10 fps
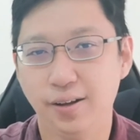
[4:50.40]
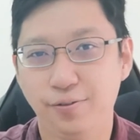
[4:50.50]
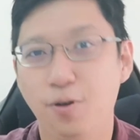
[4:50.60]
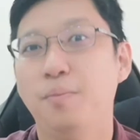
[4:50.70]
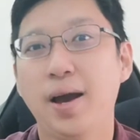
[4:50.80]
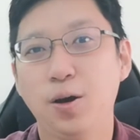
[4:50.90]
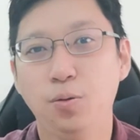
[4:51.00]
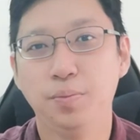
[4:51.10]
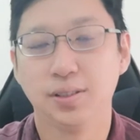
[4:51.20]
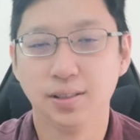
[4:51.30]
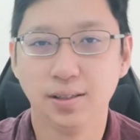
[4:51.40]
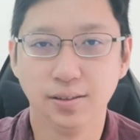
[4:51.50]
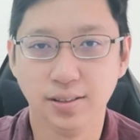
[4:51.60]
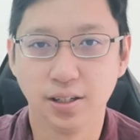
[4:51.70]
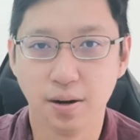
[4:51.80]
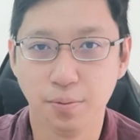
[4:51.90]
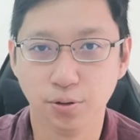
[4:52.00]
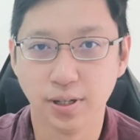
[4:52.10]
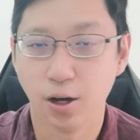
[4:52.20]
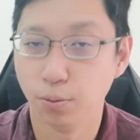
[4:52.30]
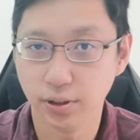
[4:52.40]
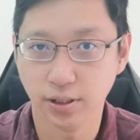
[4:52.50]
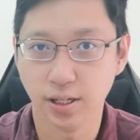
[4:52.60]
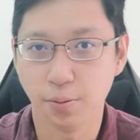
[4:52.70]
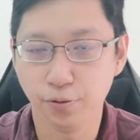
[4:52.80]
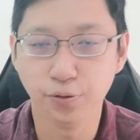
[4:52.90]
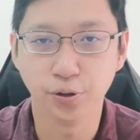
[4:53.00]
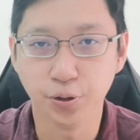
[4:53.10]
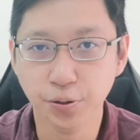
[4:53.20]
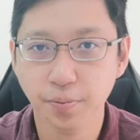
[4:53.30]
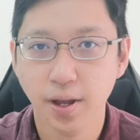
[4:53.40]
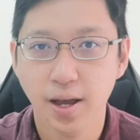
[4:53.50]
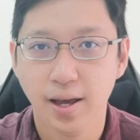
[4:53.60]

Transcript: for my own personal Instagram posts. I hope this is helpful for you.